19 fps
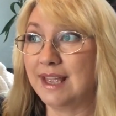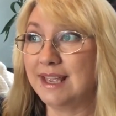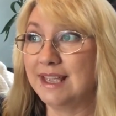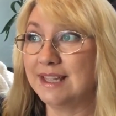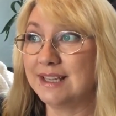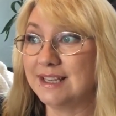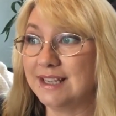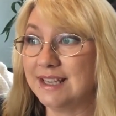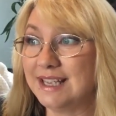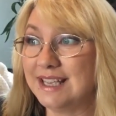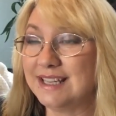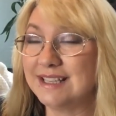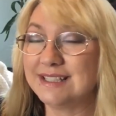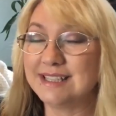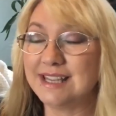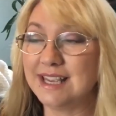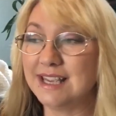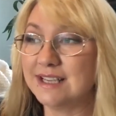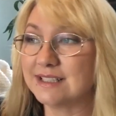it, it
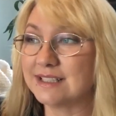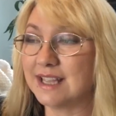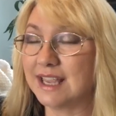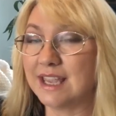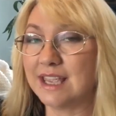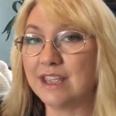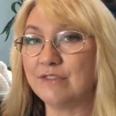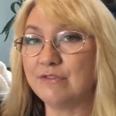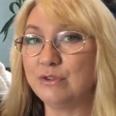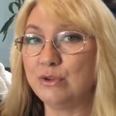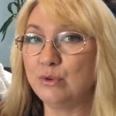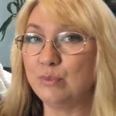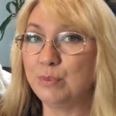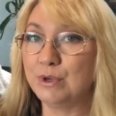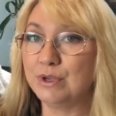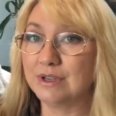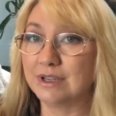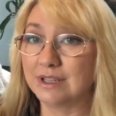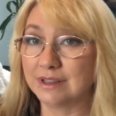takes like if you
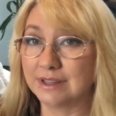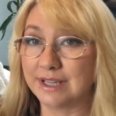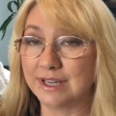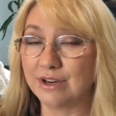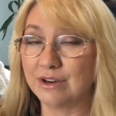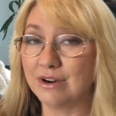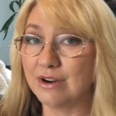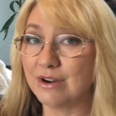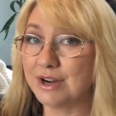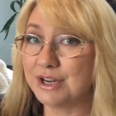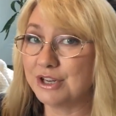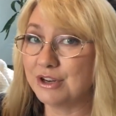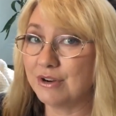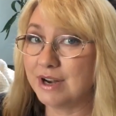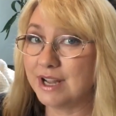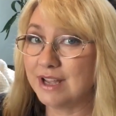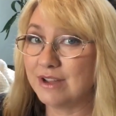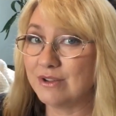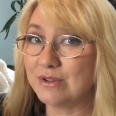put glitter on your
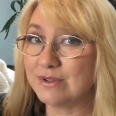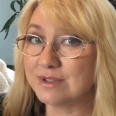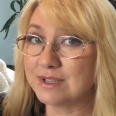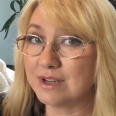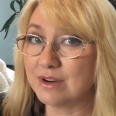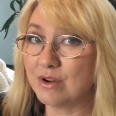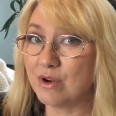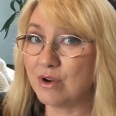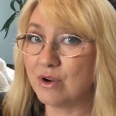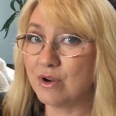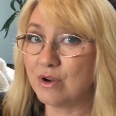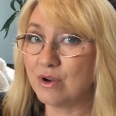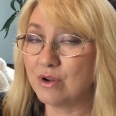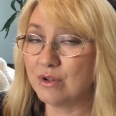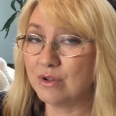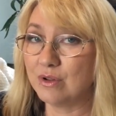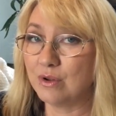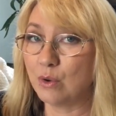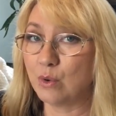nails at
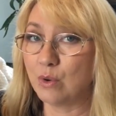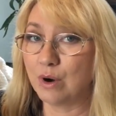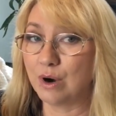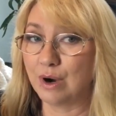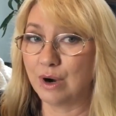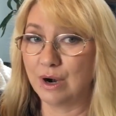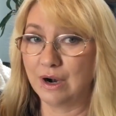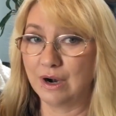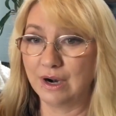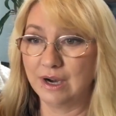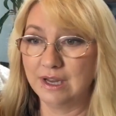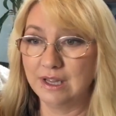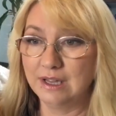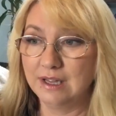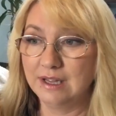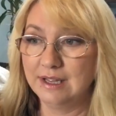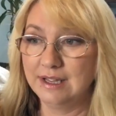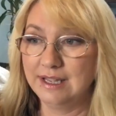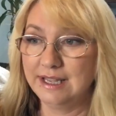all or
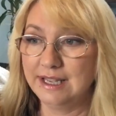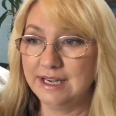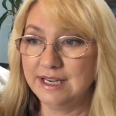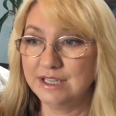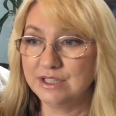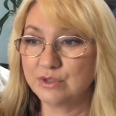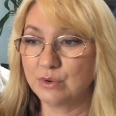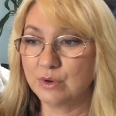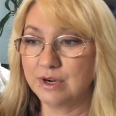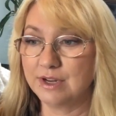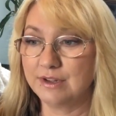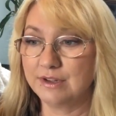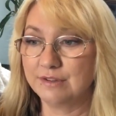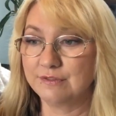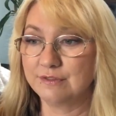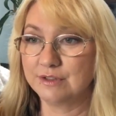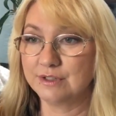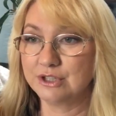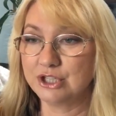any sort
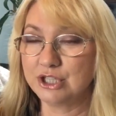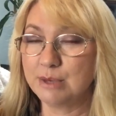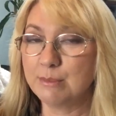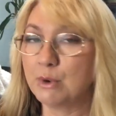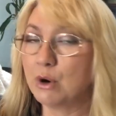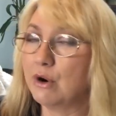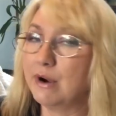of shimmer,